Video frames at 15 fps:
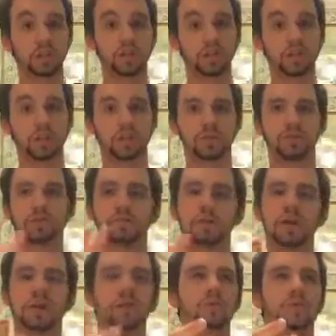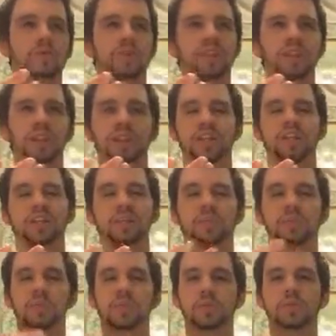Cotian, but it was
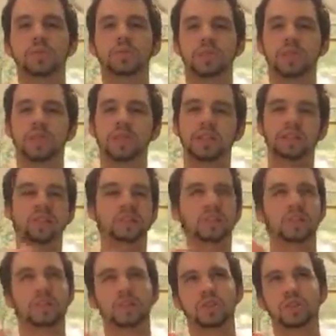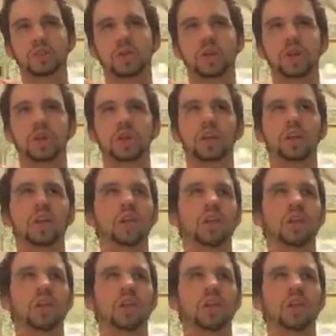clear. Some people said it sounded distorted.